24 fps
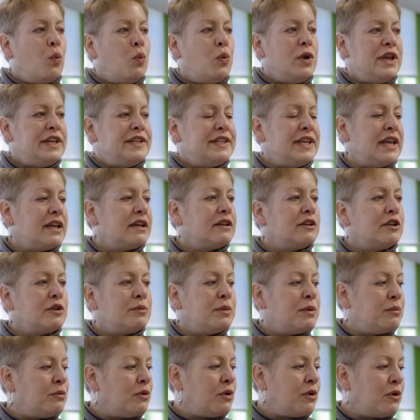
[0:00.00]
We take a little
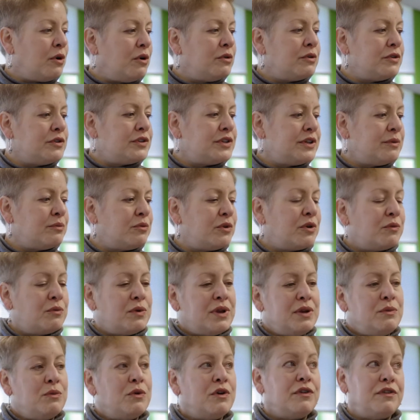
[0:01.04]
bit more ownership where
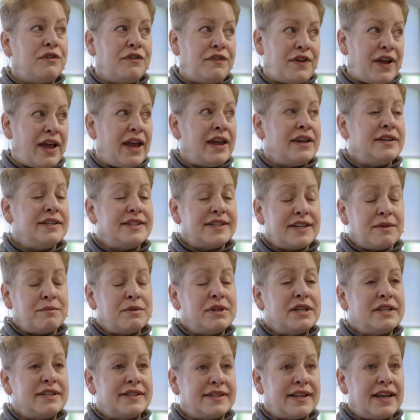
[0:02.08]
we will find some
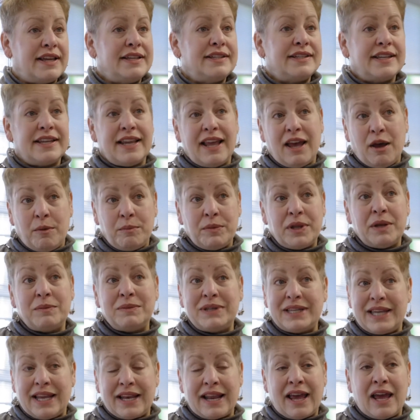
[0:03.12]
of the sites and help them
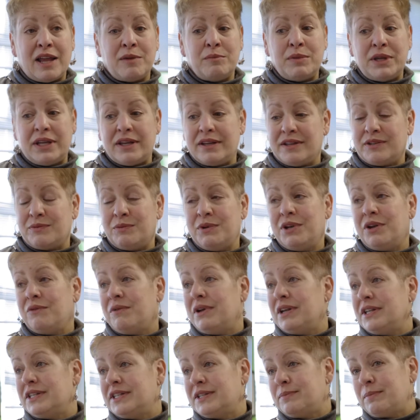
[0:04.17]
to get on because we don't
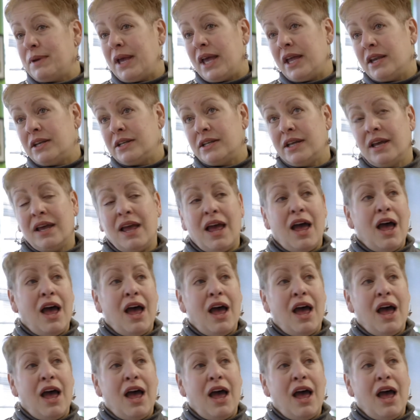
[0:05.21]
want to spend